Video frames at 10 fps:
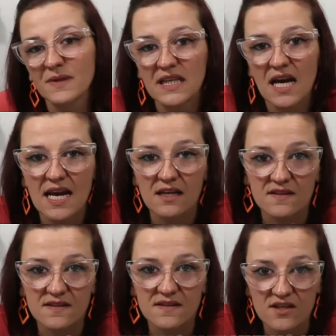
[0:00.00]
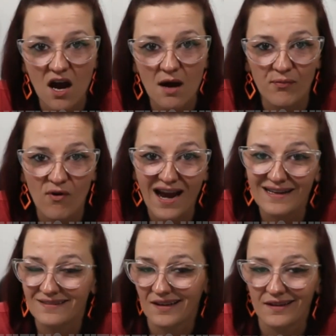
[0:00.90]
icons on the top right,
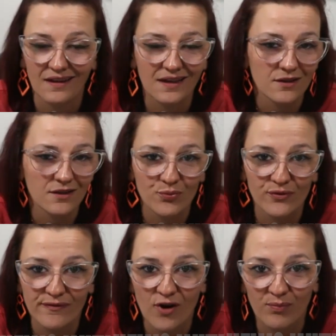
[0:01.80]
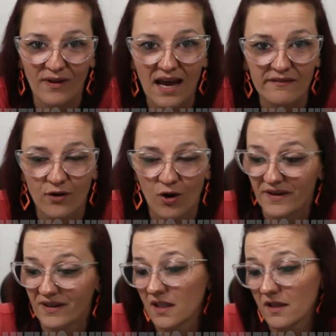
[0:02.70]
click on your preferred platform,
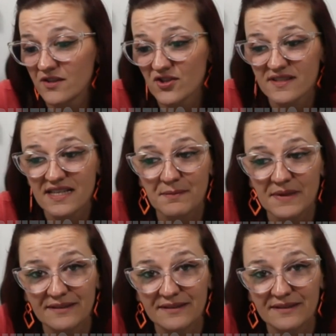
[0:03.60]
and literally just DM me.